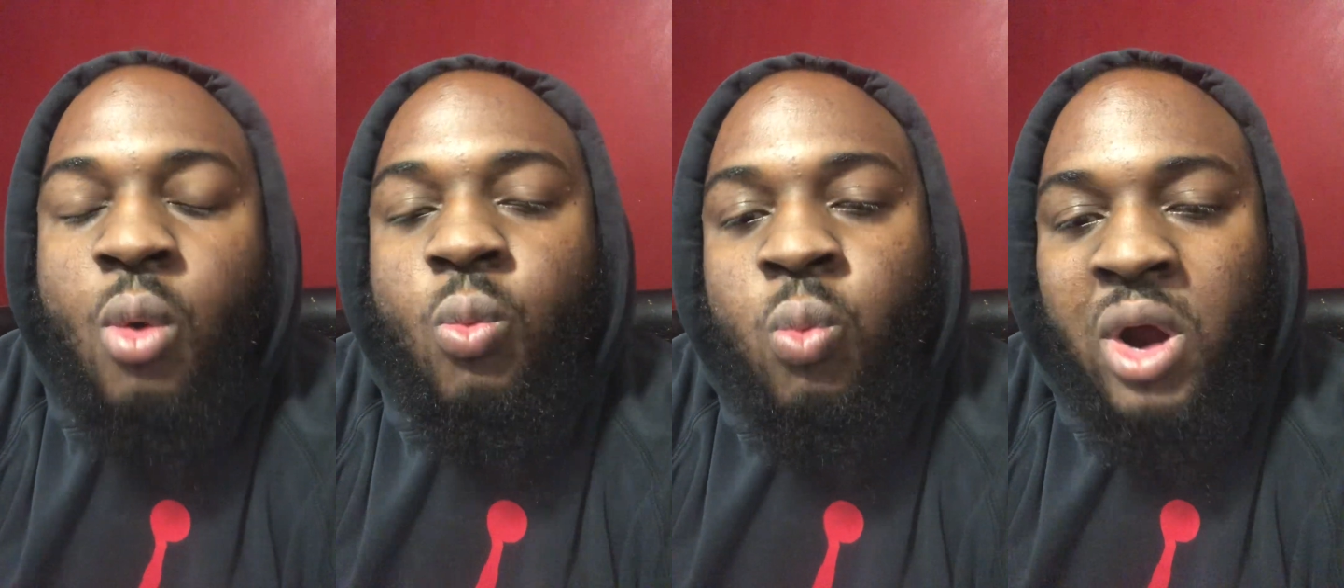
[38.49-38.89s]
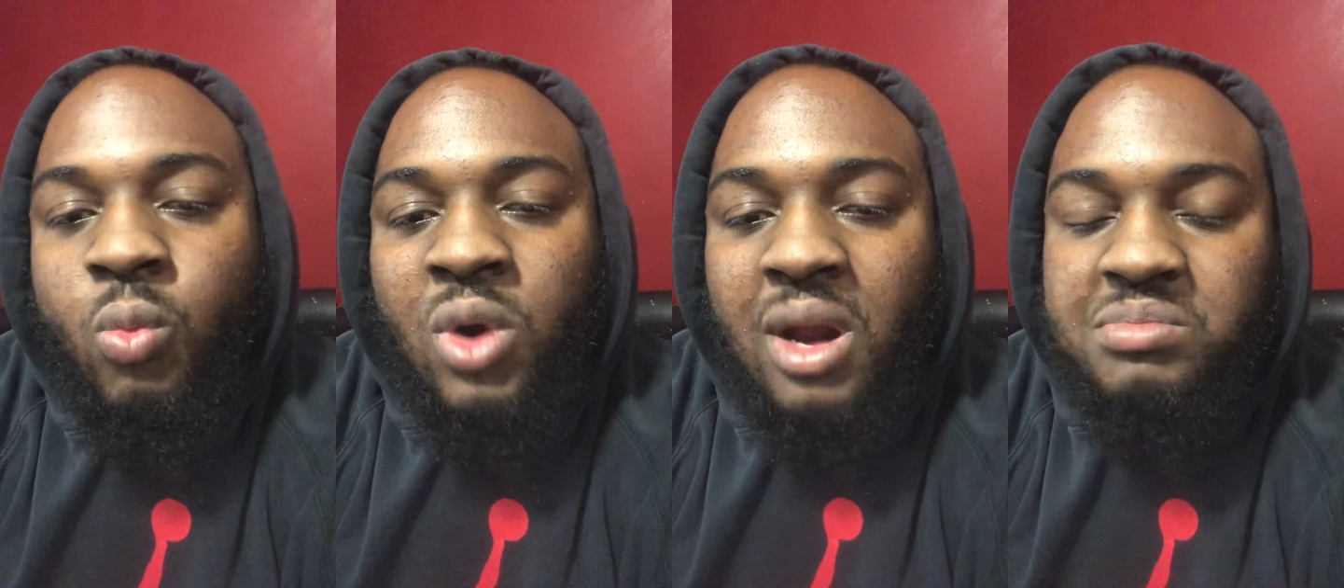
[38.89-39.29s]
What
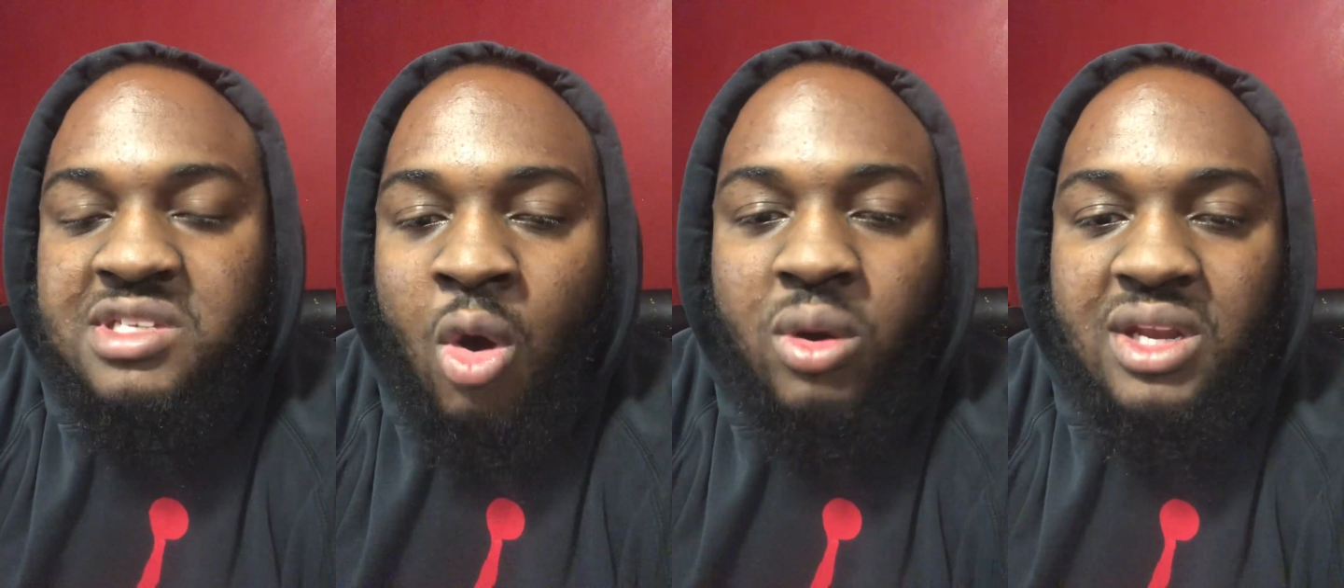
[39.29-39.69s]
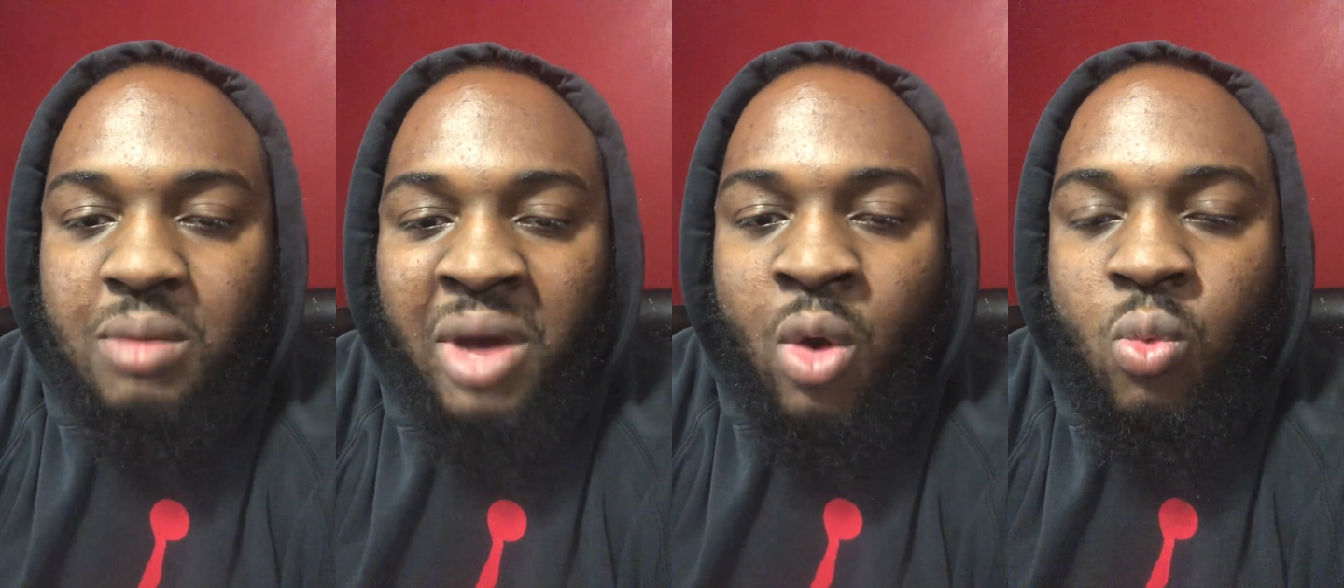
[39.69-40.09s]
what I'm talking
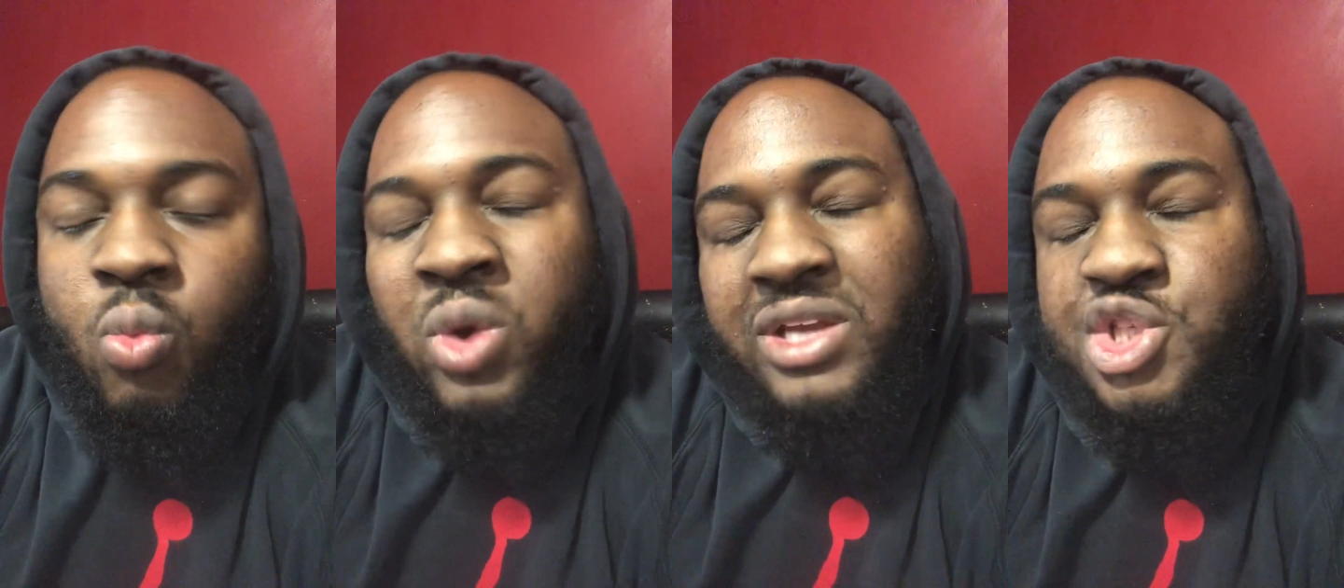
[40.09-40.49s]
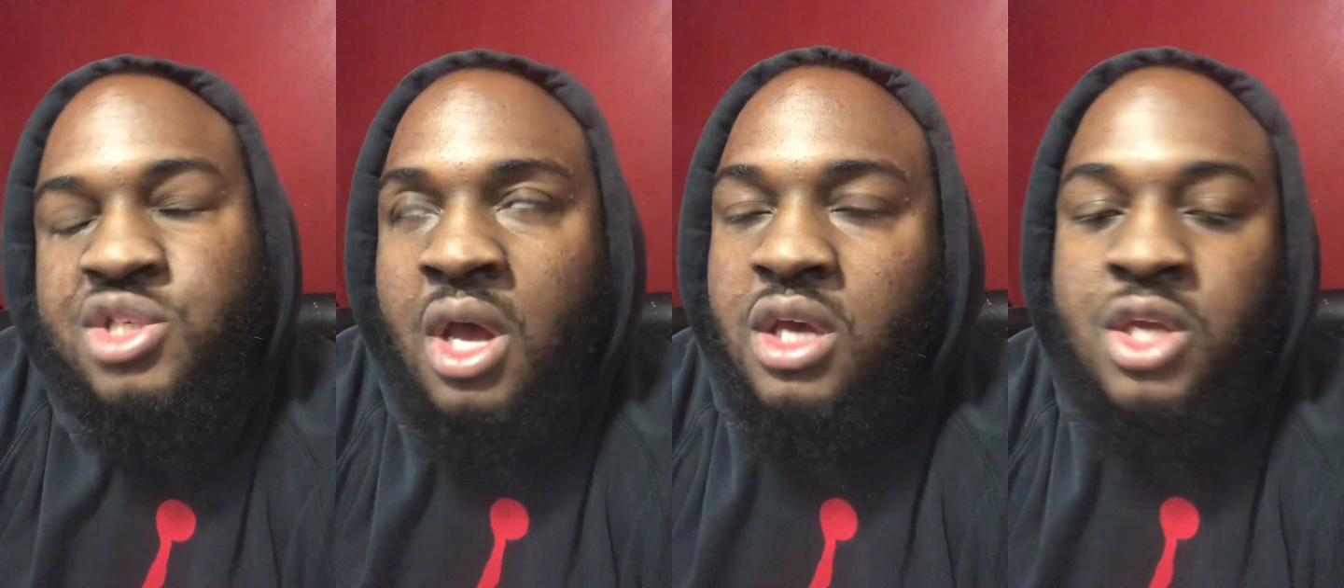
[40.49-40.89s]
about,
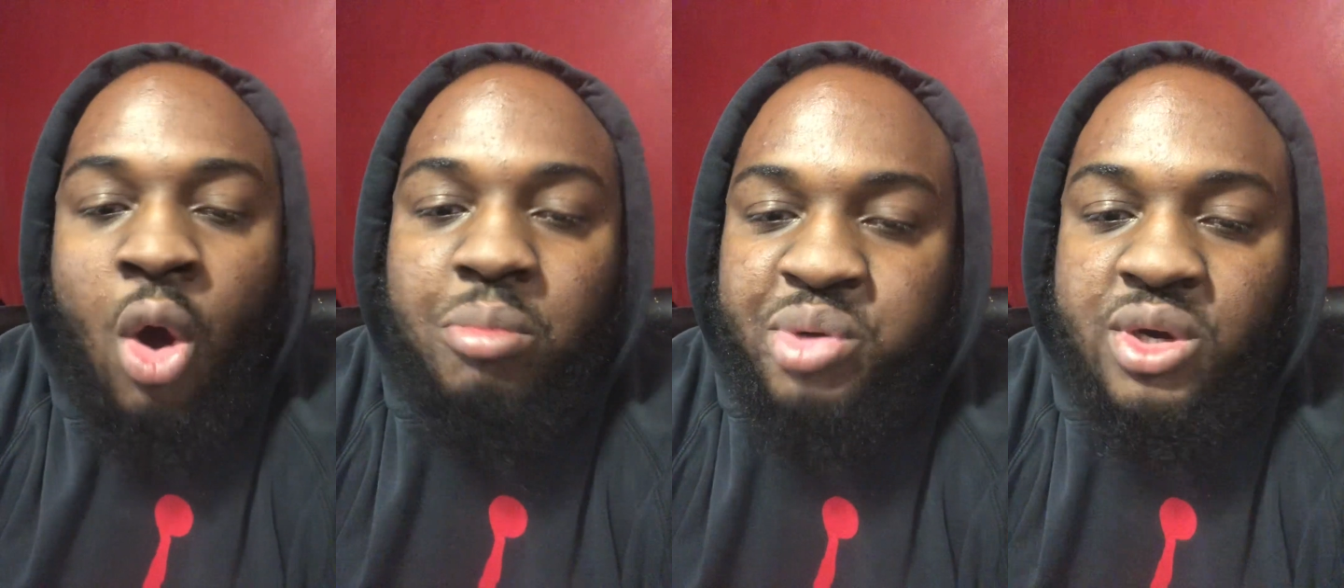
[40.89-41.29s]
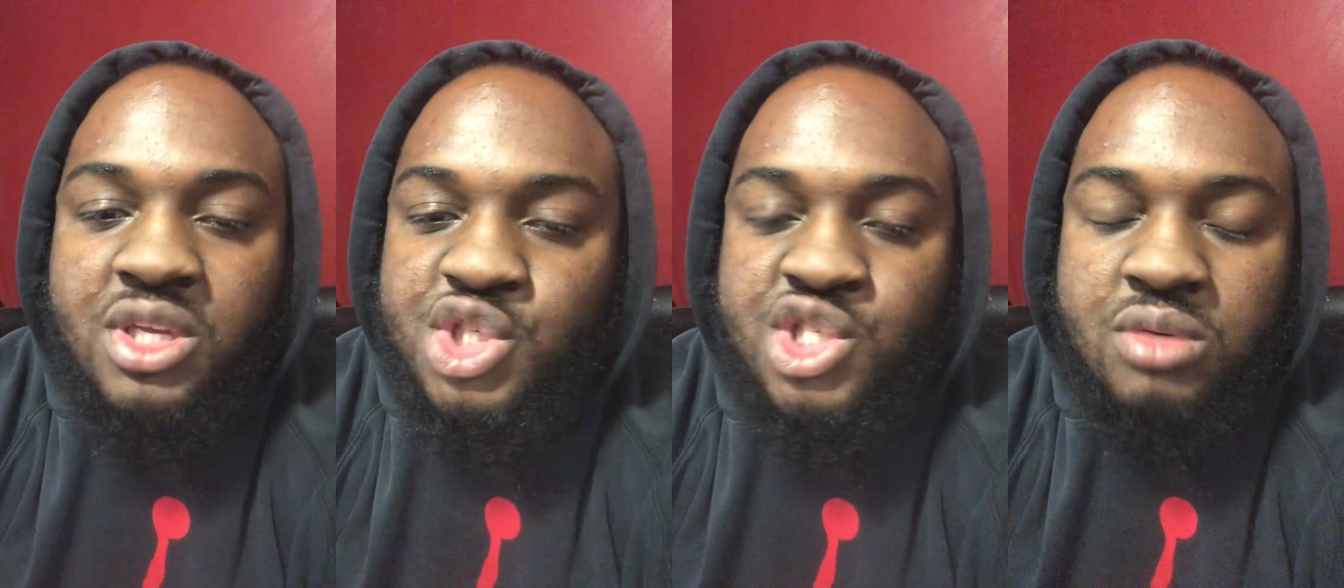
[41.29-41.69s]
which y'all pretty
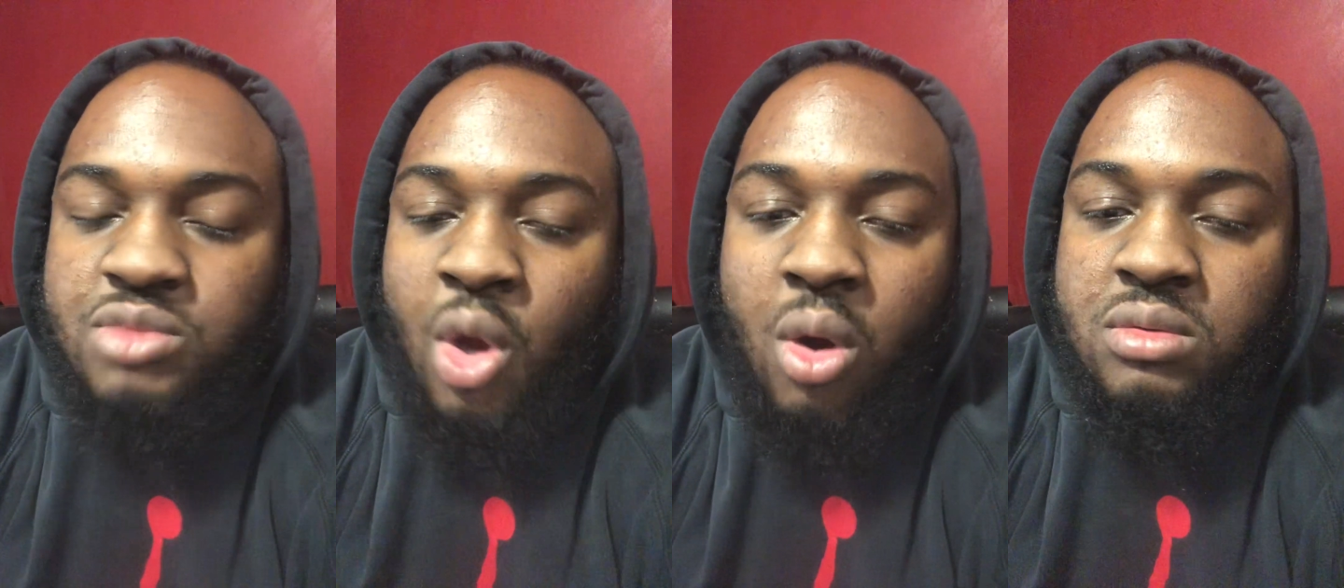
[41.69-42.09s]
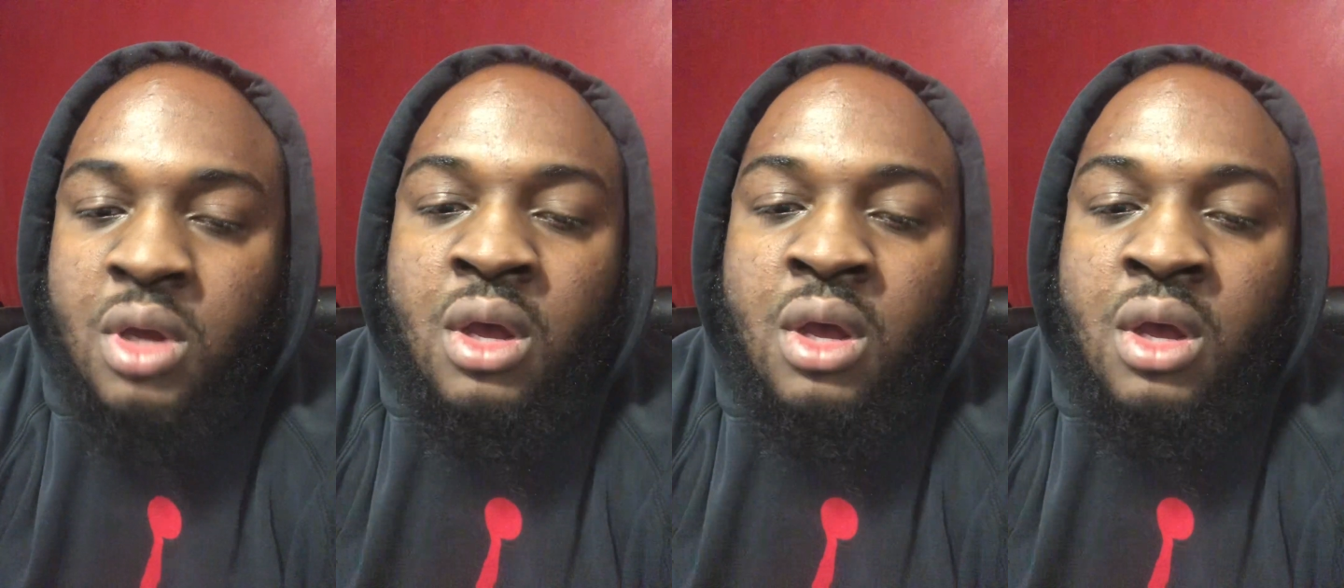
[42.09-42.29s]
sure y'all